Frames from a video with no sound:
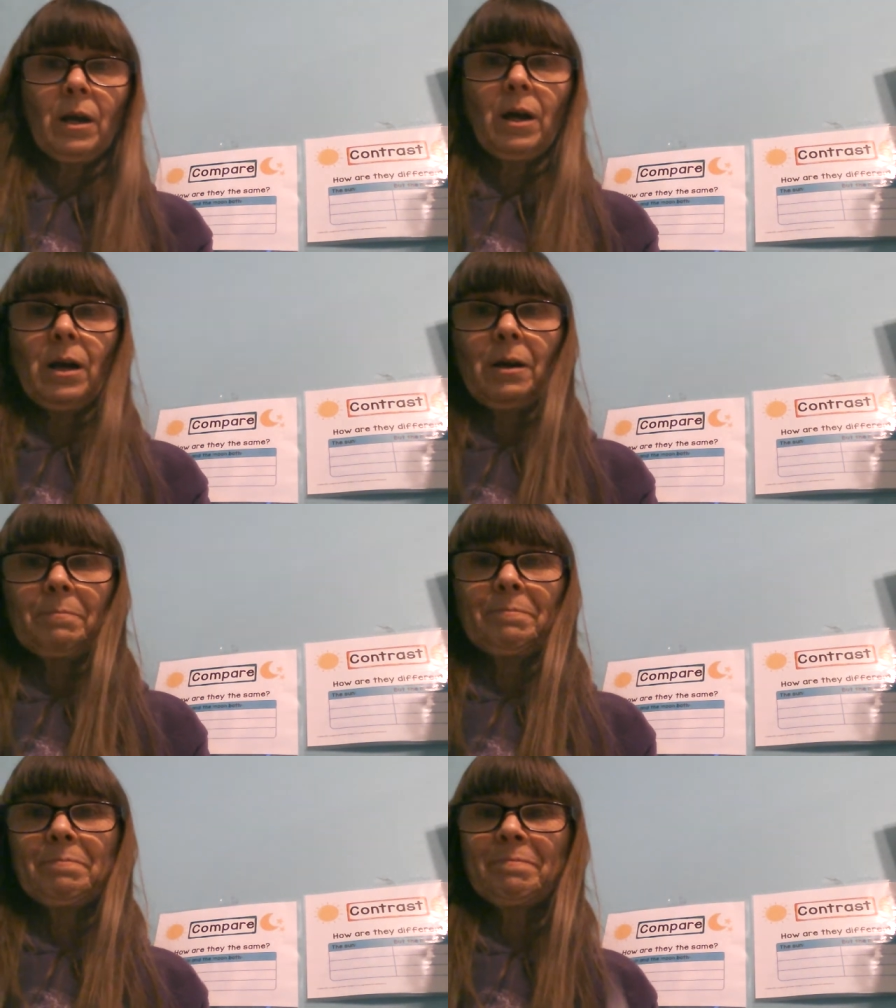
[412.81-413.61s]
Um,
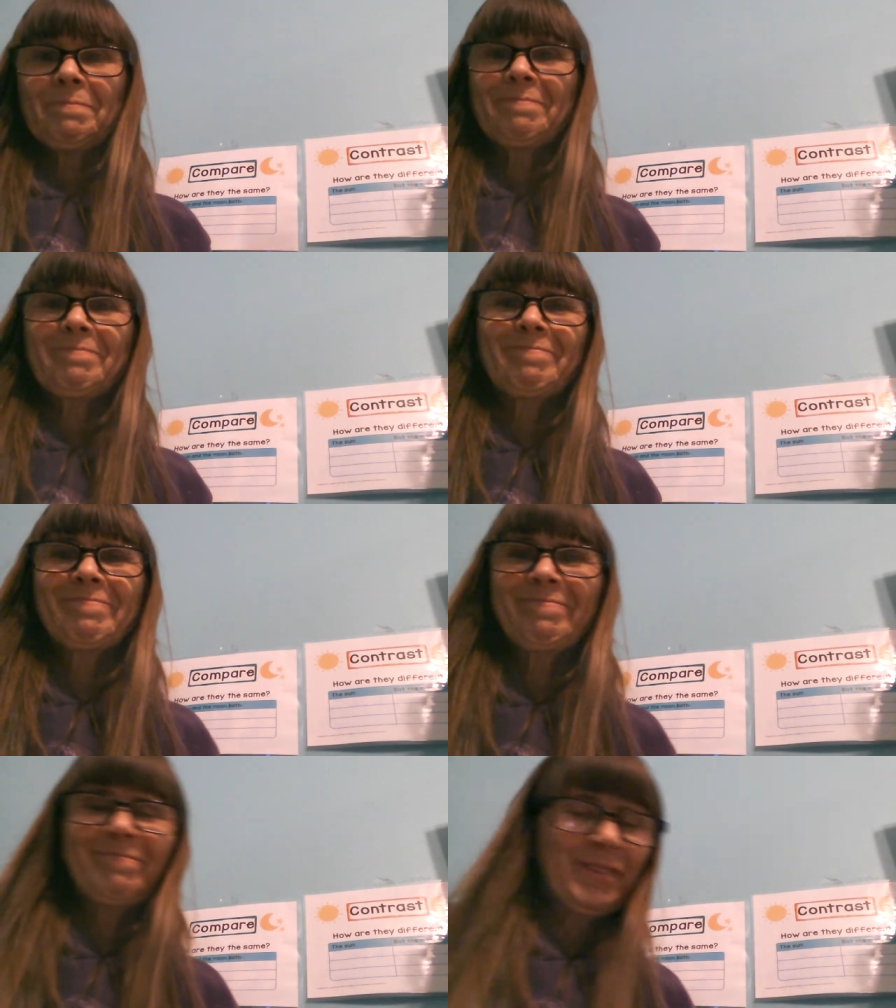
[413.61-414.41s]

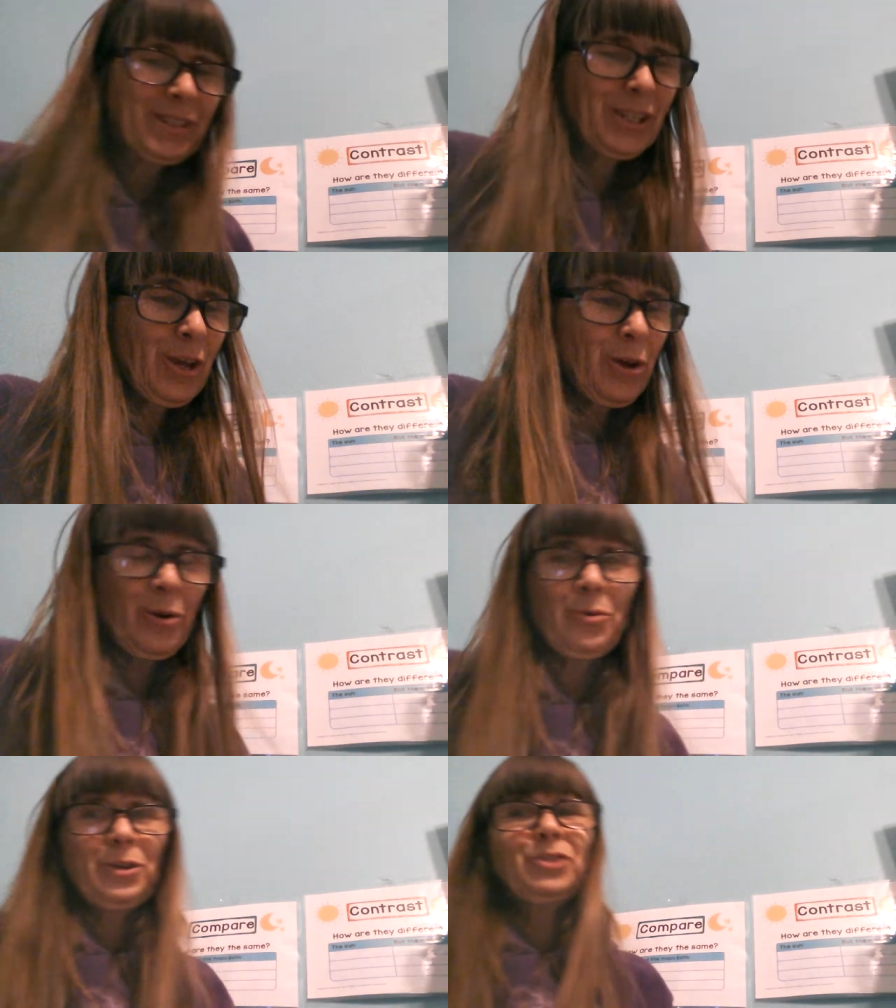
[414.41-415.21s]

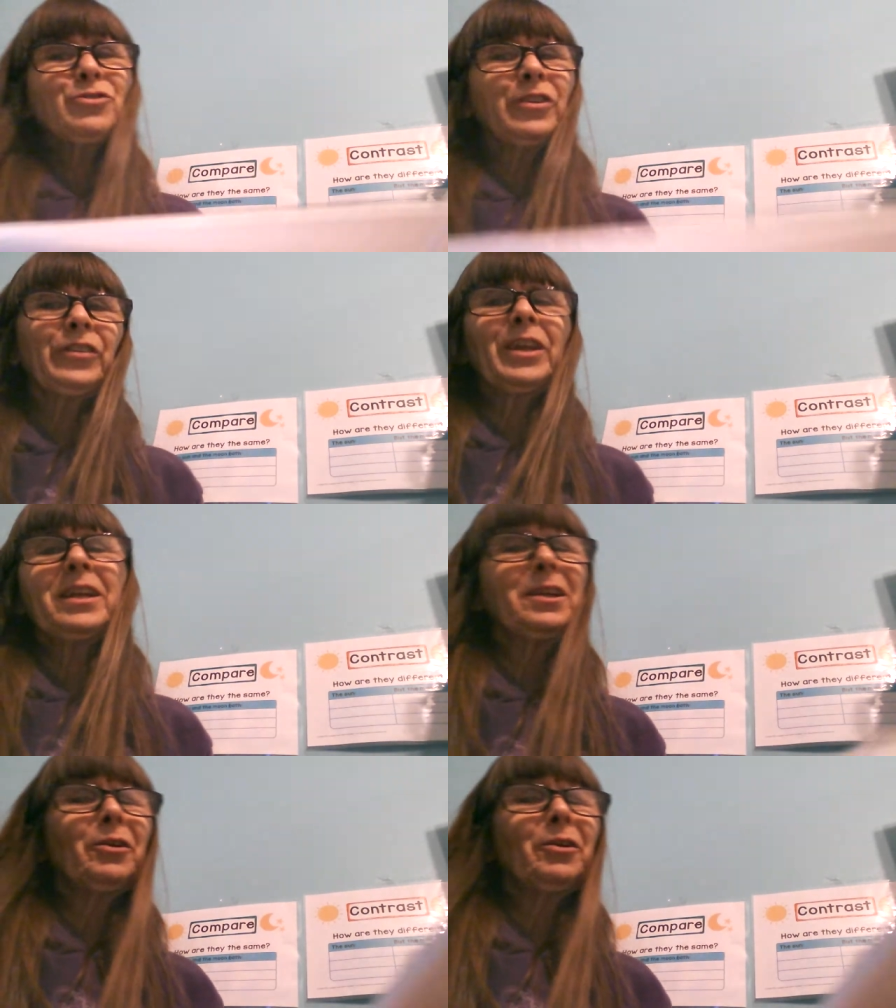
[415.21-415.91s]
so interesting.